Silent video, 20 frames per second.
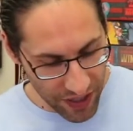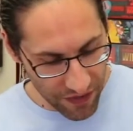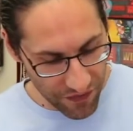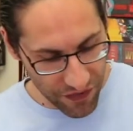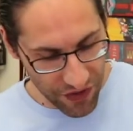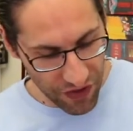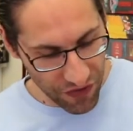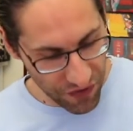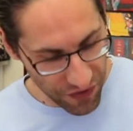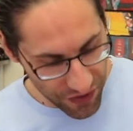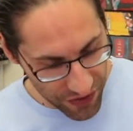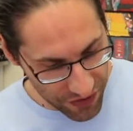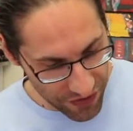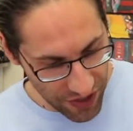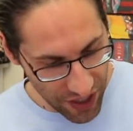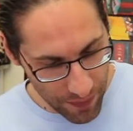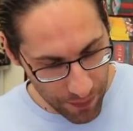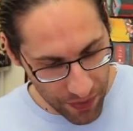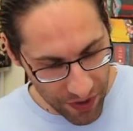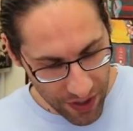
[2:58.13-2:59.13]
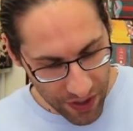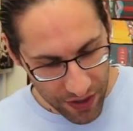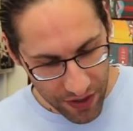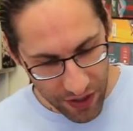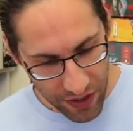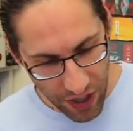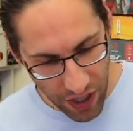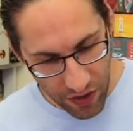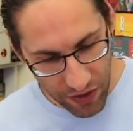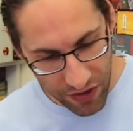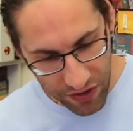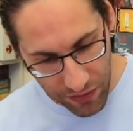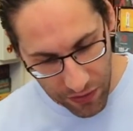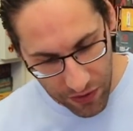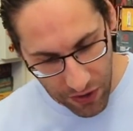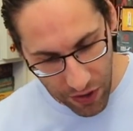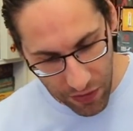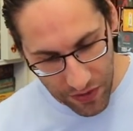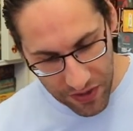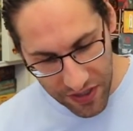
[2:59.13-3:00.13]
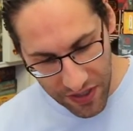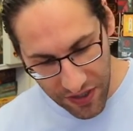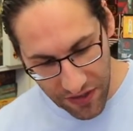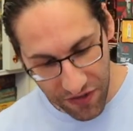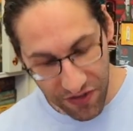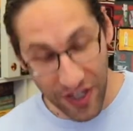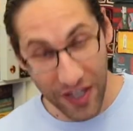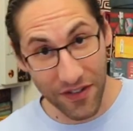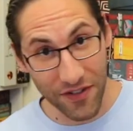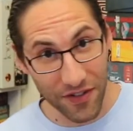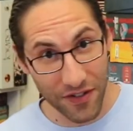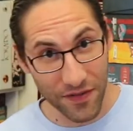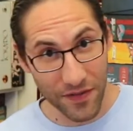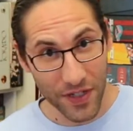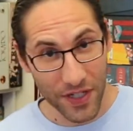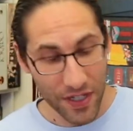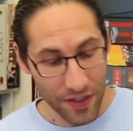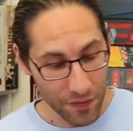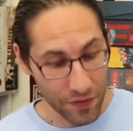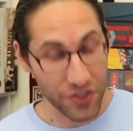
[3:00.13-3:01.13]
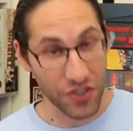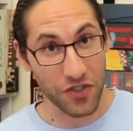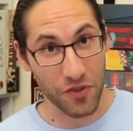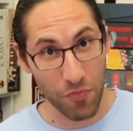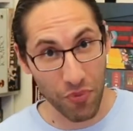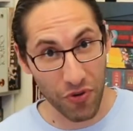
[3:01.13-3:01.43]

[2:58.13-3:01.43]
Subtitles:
If this fills up, the gauntlet will go into the center, which is a